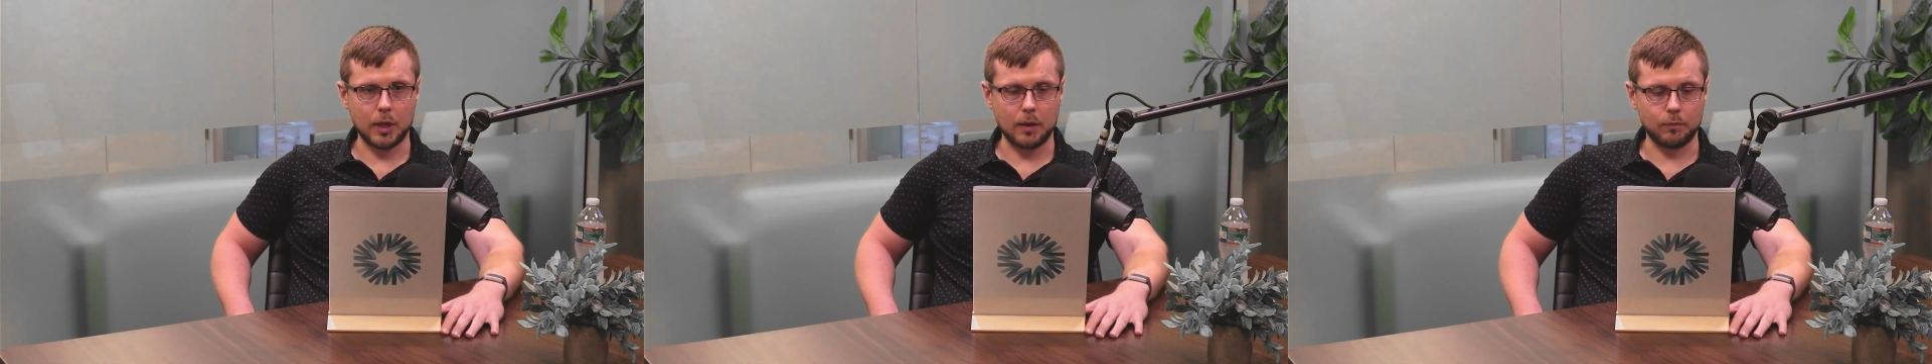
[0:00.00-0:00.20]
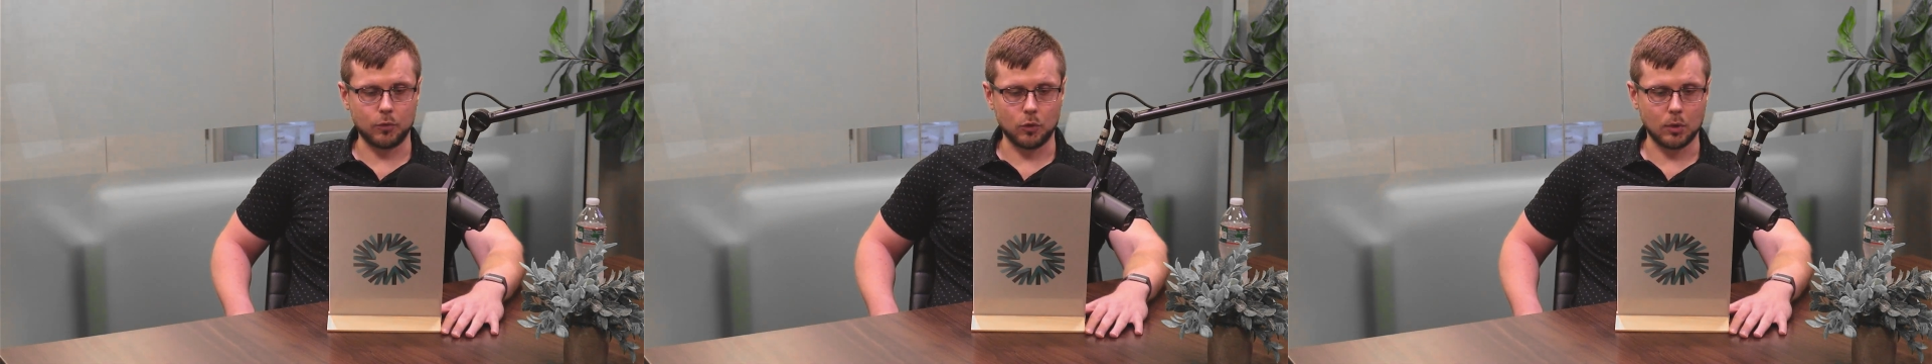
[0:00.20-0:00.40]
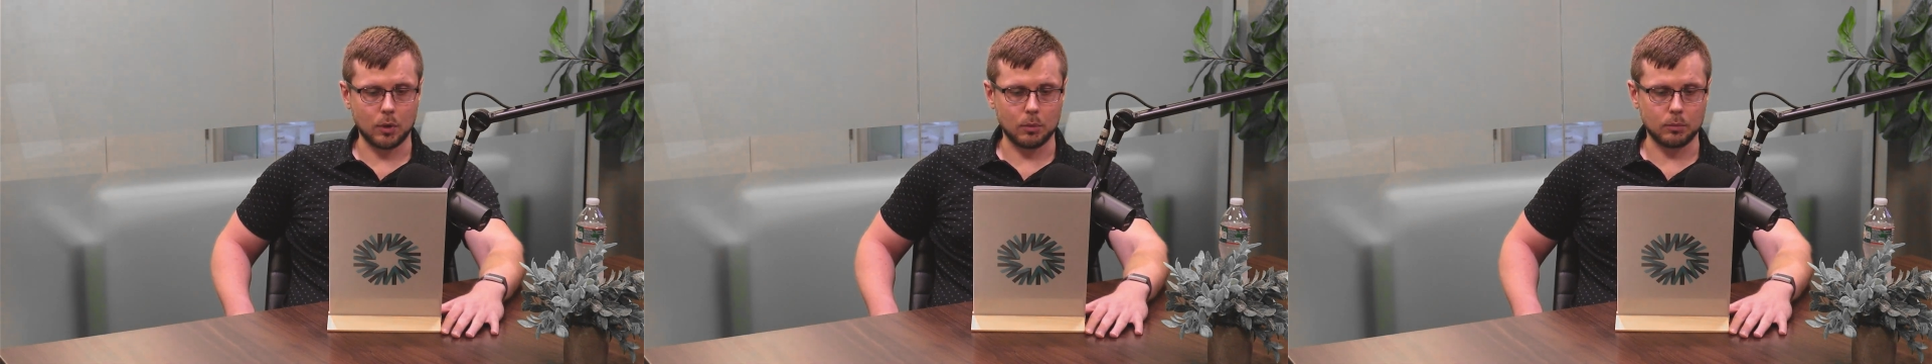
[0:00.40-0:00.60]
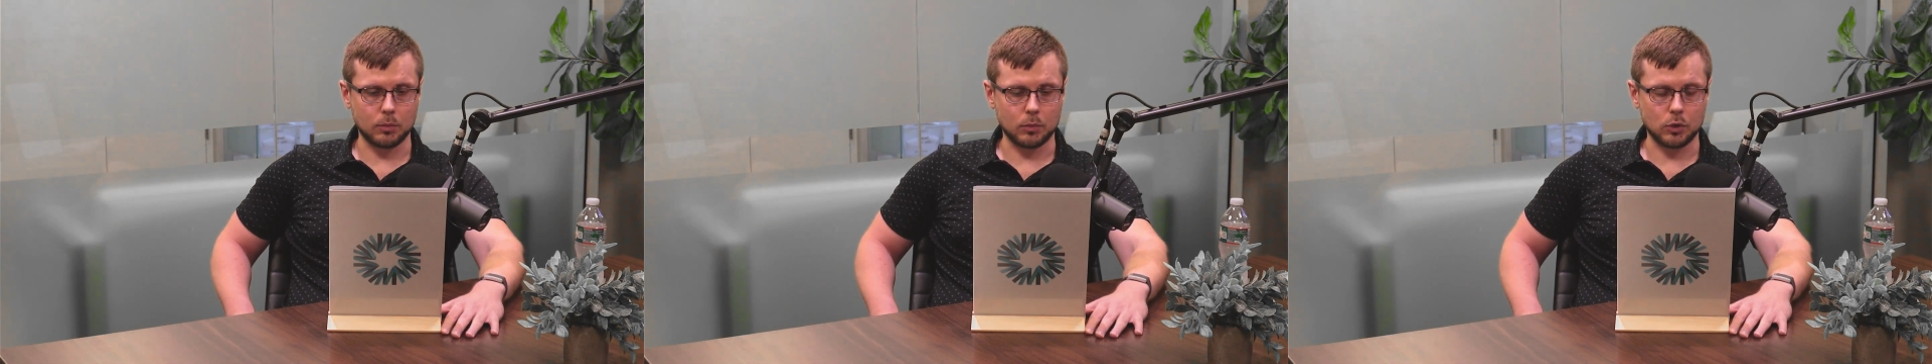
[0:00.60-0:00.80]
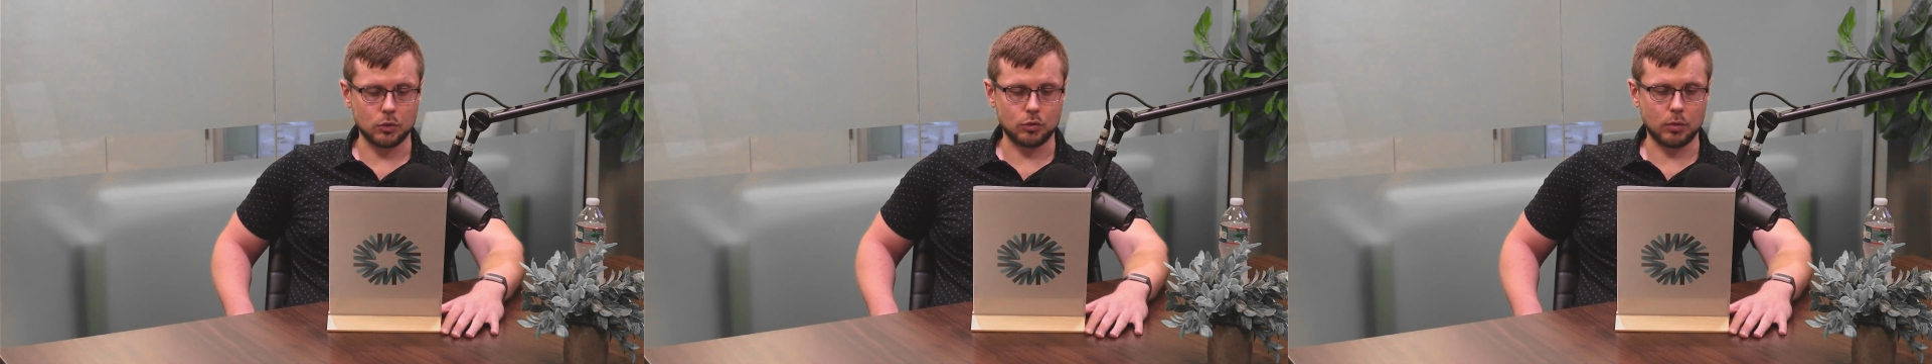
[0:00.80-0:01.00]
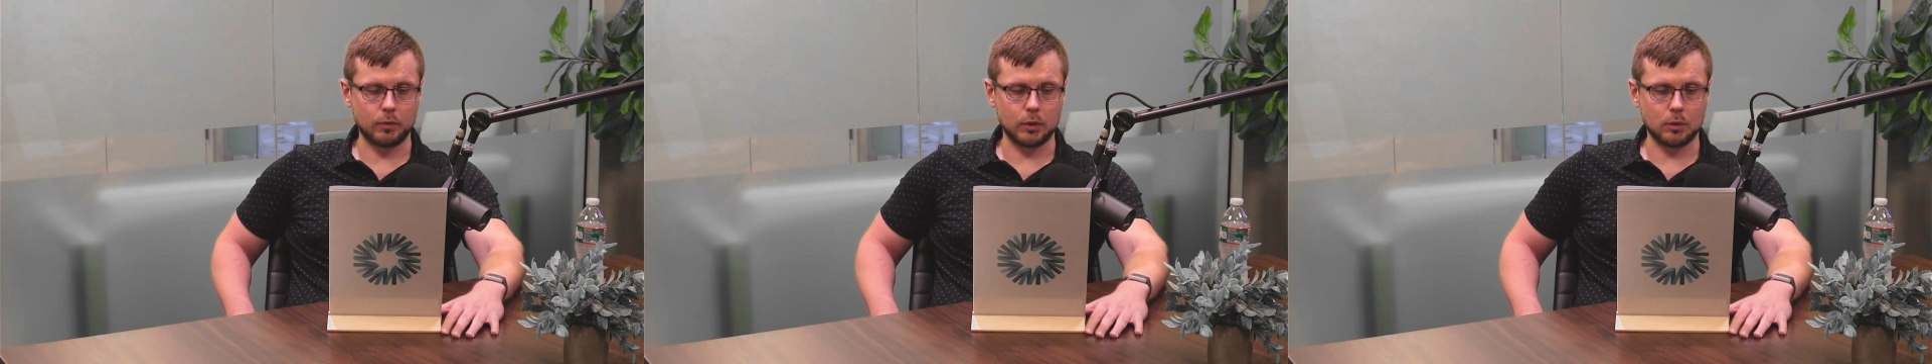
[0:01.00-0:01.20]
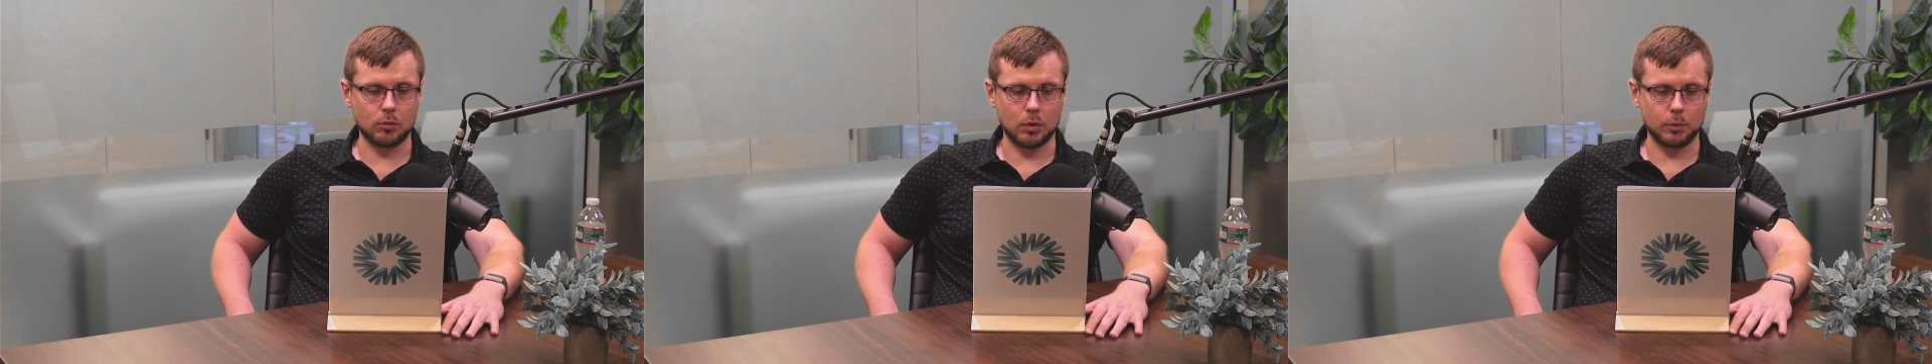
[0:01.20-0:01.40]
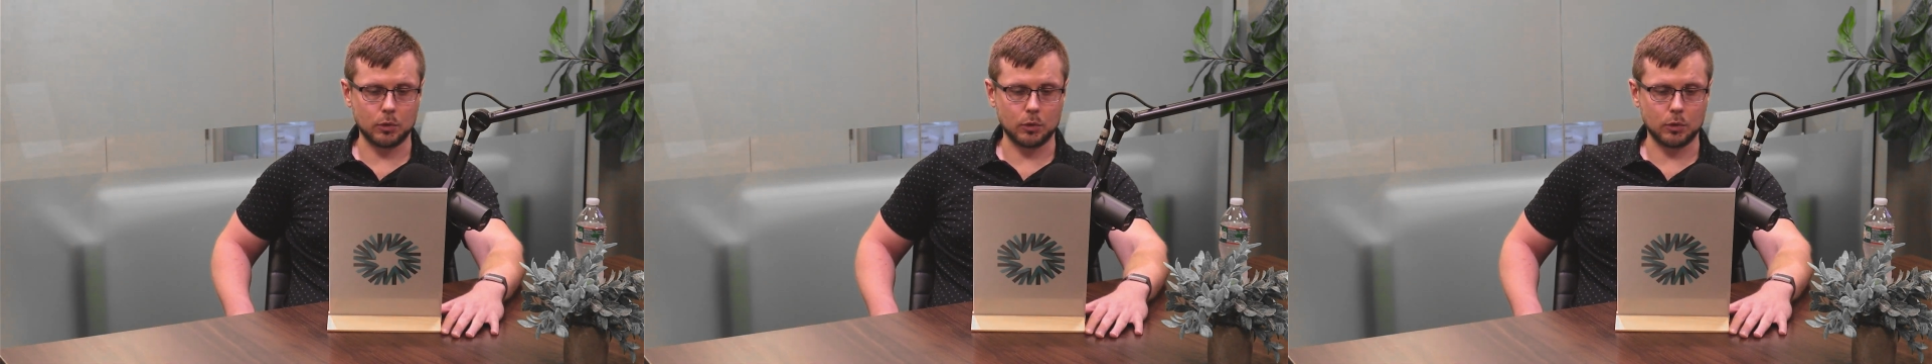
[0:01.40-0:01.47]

platform-driven